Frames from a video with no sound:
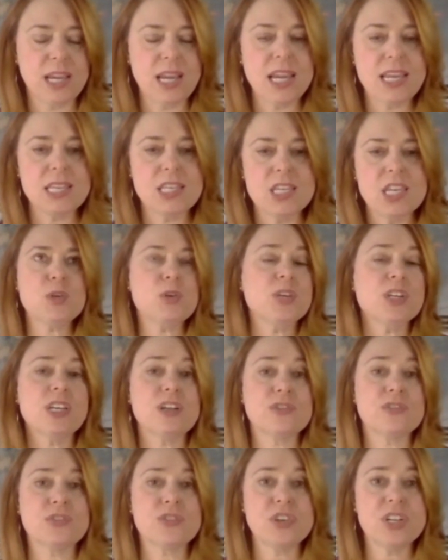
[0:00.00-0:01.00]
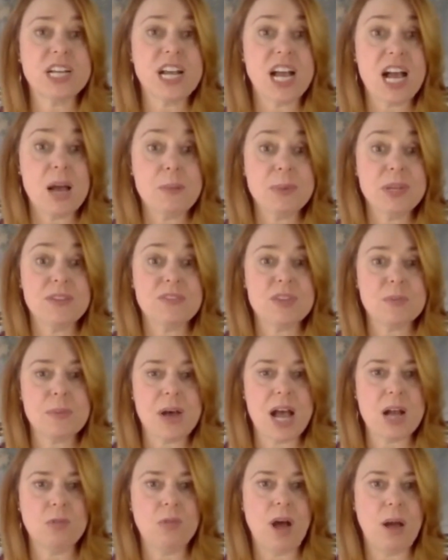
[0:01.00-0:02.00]
And you can get a free copy of the
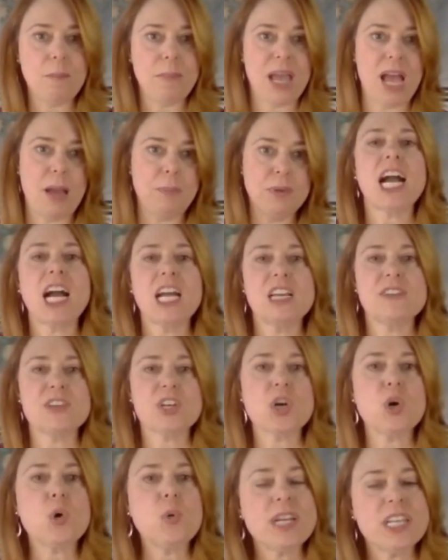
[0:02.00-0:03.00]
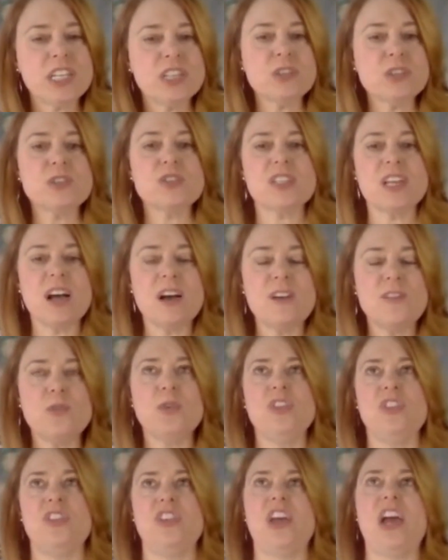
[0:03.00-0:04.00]
Pa Qua Map, kind of acquaint yourself
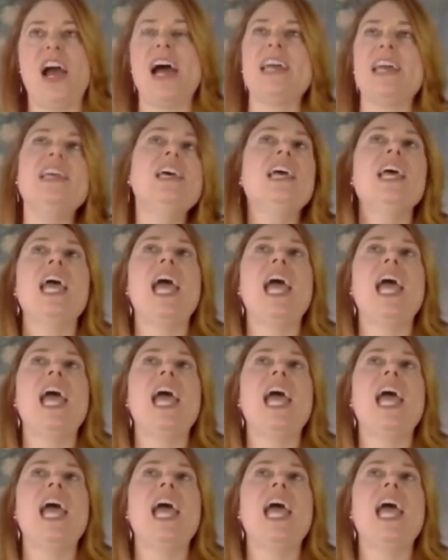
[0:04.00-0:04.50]
with that.